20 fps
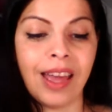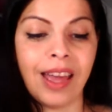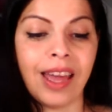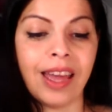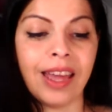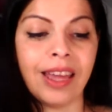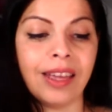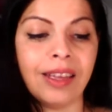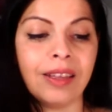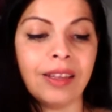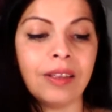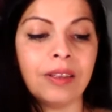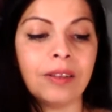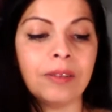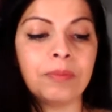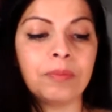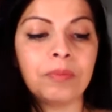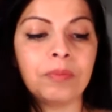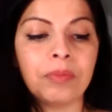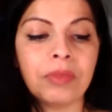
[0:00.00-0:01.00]
because
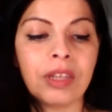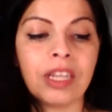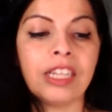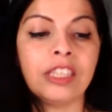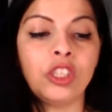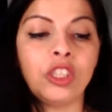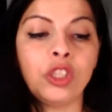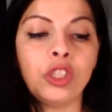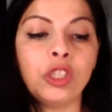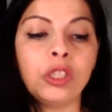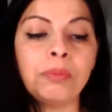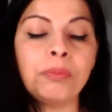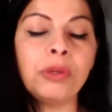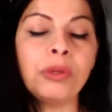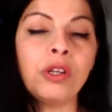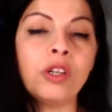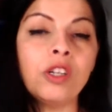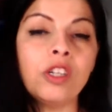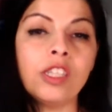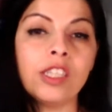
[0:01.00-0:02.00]
Jupiter is
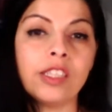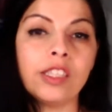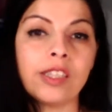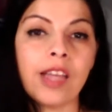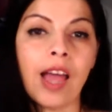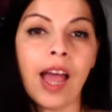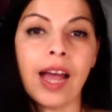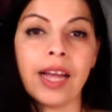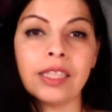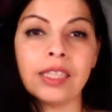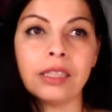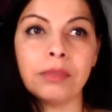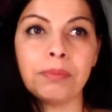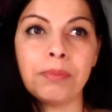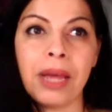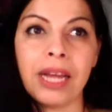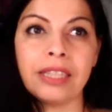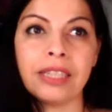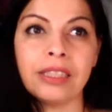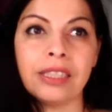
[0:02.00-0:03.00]
aspecting
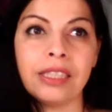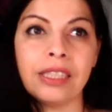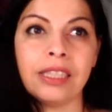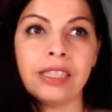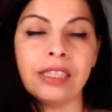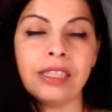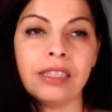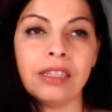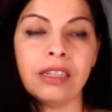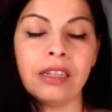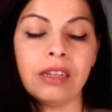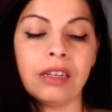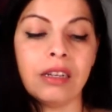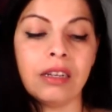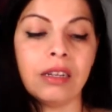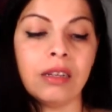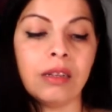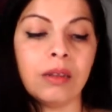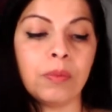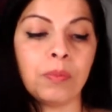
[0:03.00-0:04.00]
um,
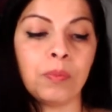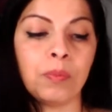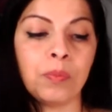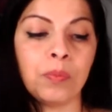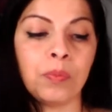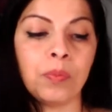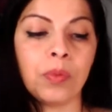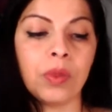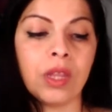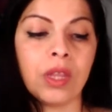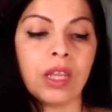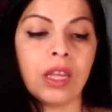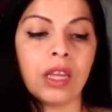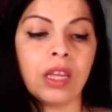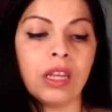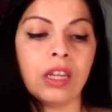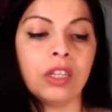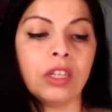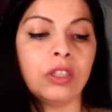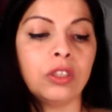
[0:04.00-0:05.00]
Jupiter is
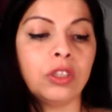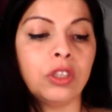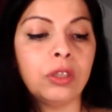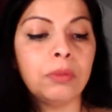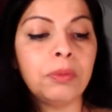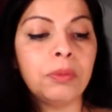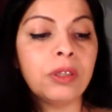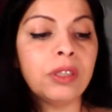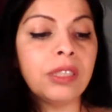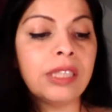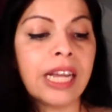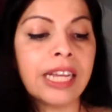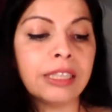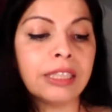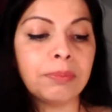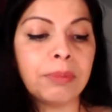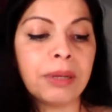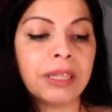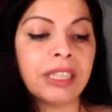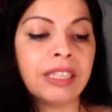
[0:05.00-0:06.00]
aspecting not only the
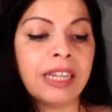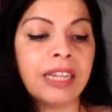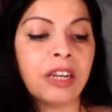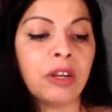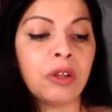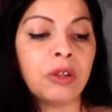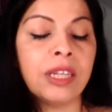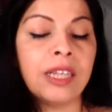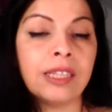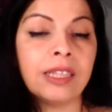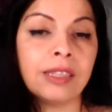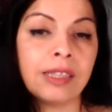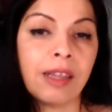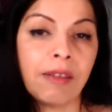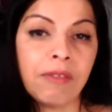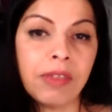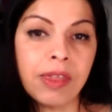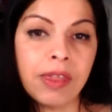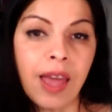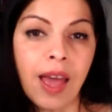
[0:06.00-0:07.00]
seventh house, but
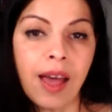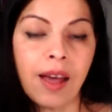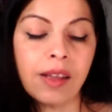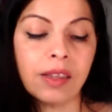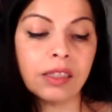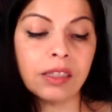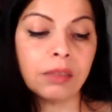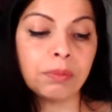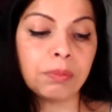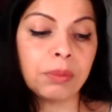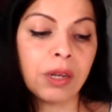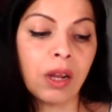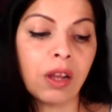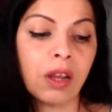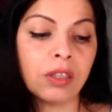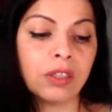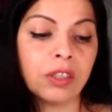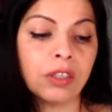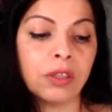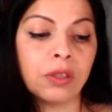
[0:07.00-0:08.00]
also
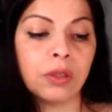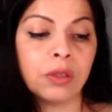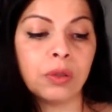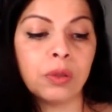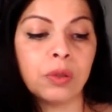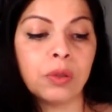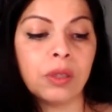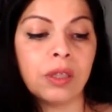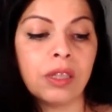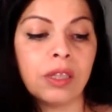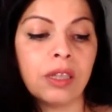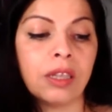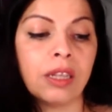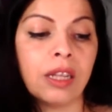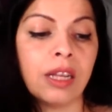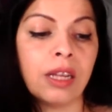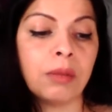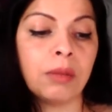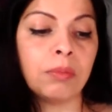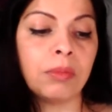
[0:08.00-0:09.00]
um, the
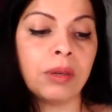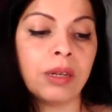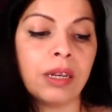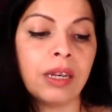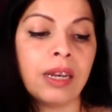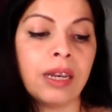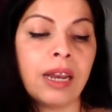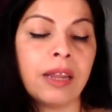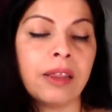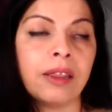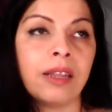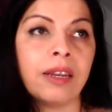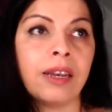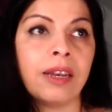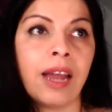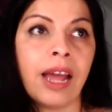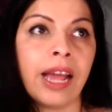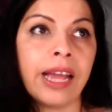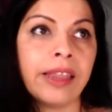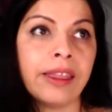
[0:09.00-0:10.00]
ninth house
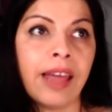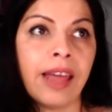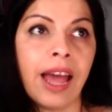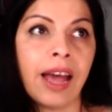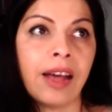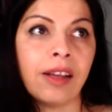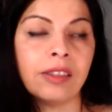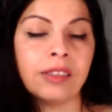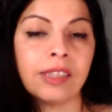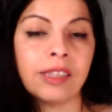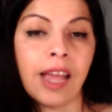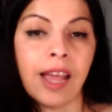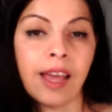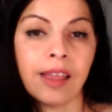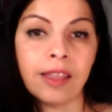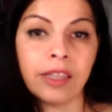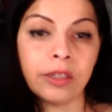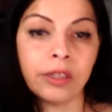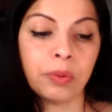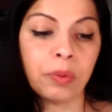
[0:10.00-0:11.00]
and the 12th
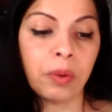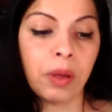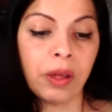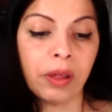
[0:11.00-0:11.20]
house,